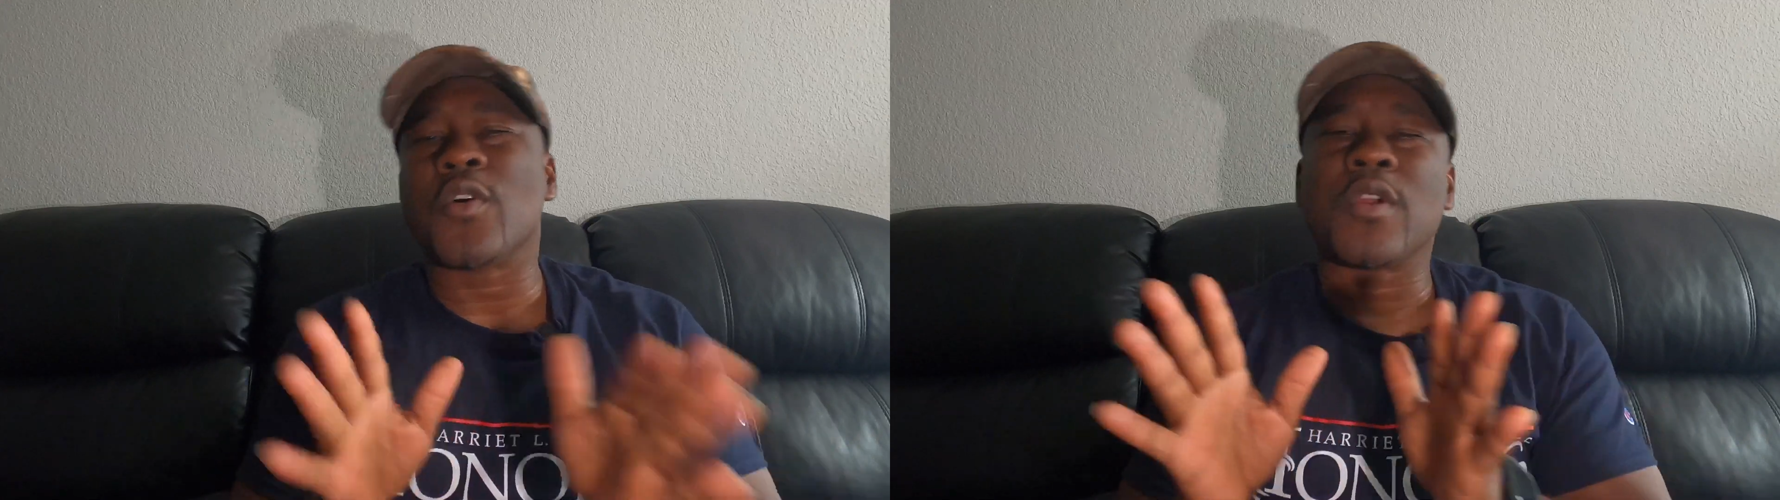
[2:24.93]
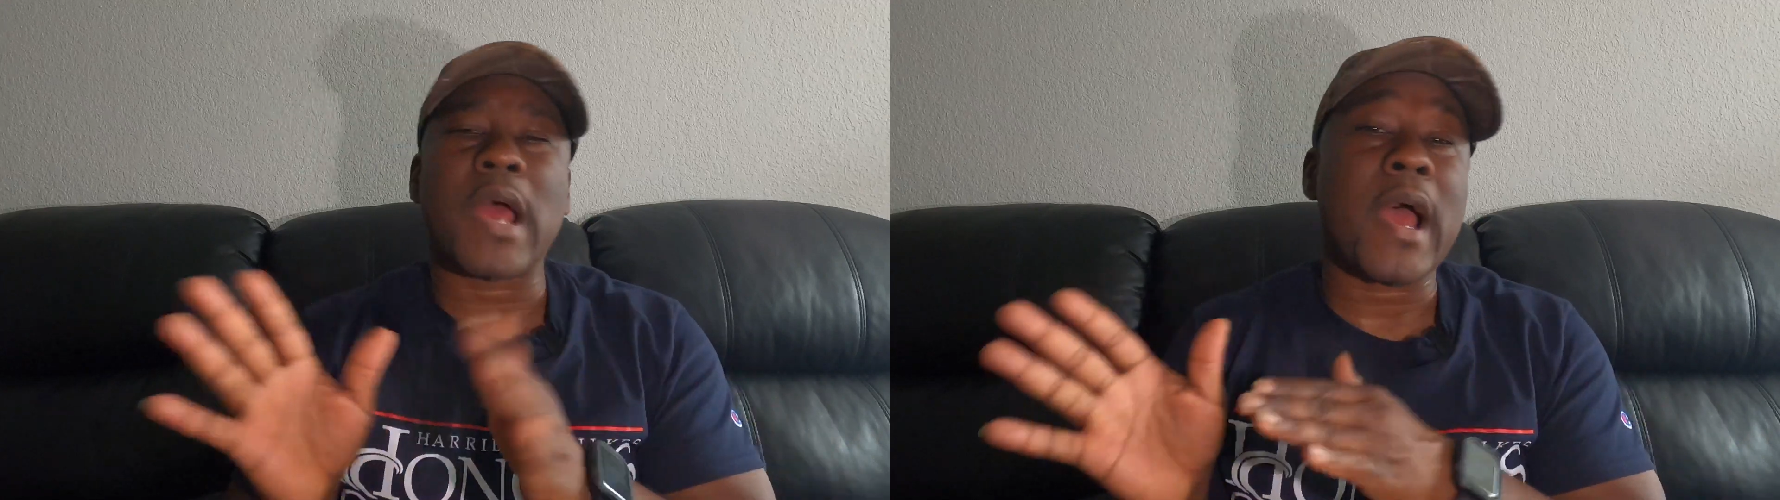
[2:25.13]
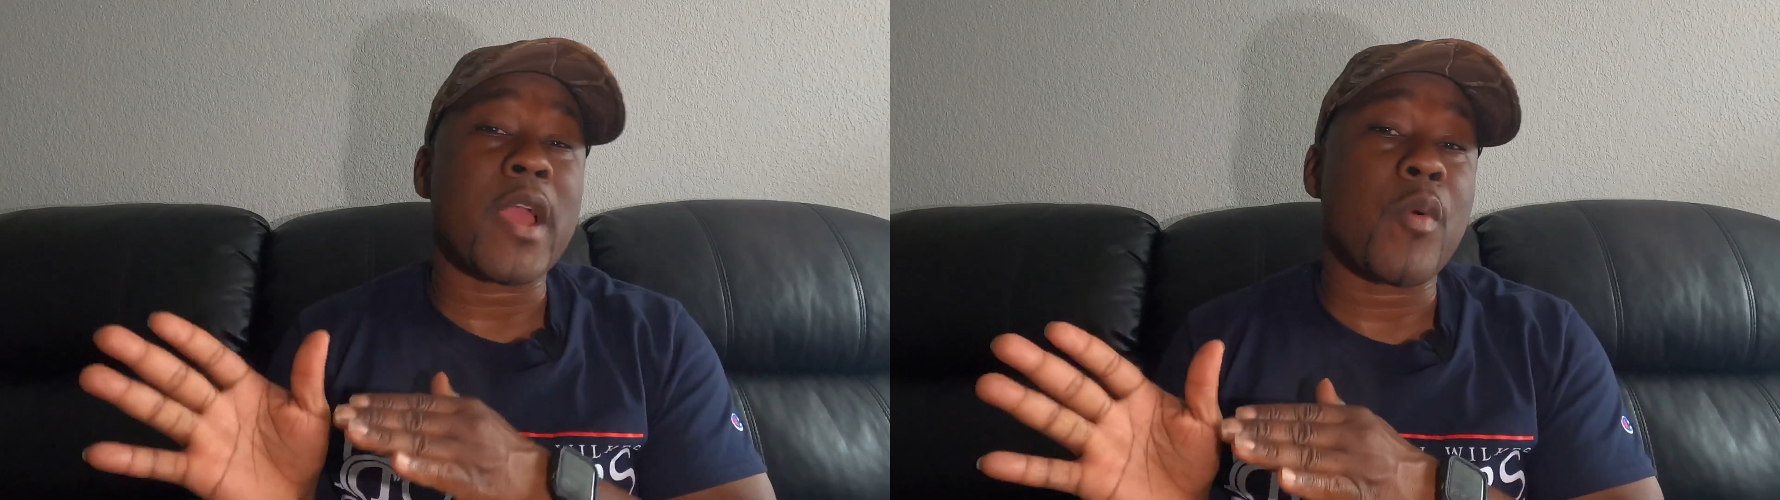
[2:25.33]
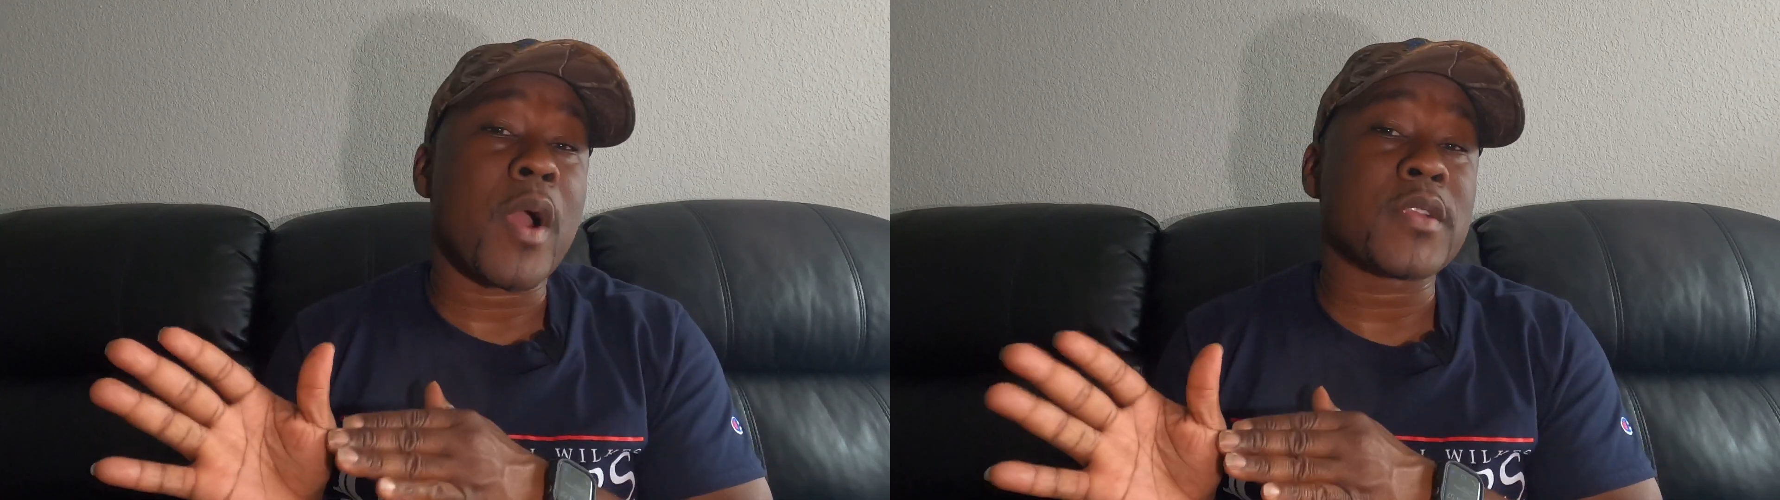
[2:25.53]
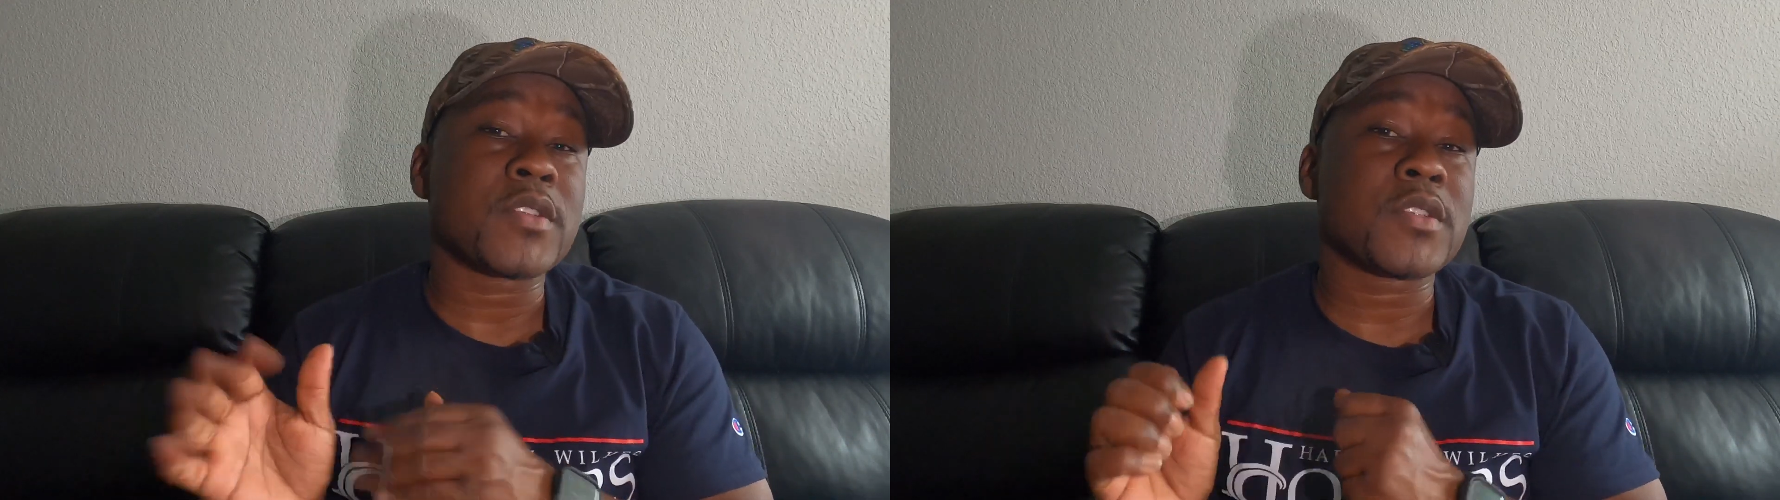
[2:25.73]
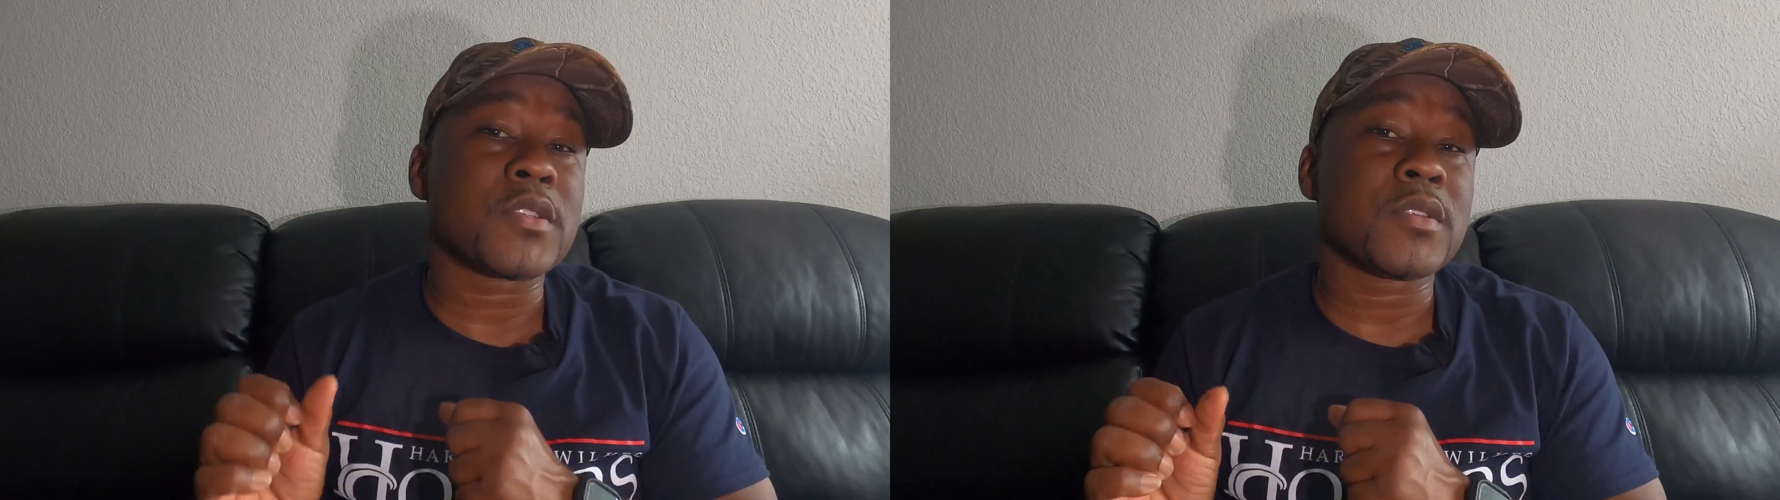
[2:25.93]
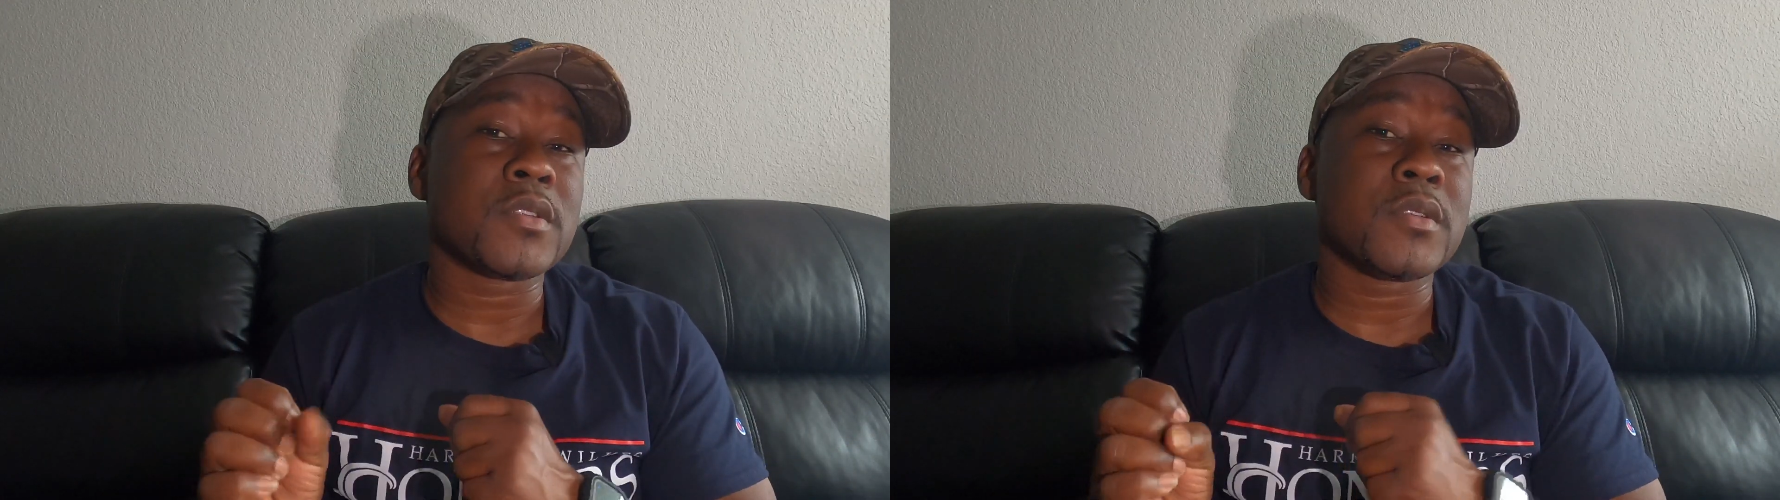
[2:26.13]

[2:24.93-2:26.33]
or iWatch?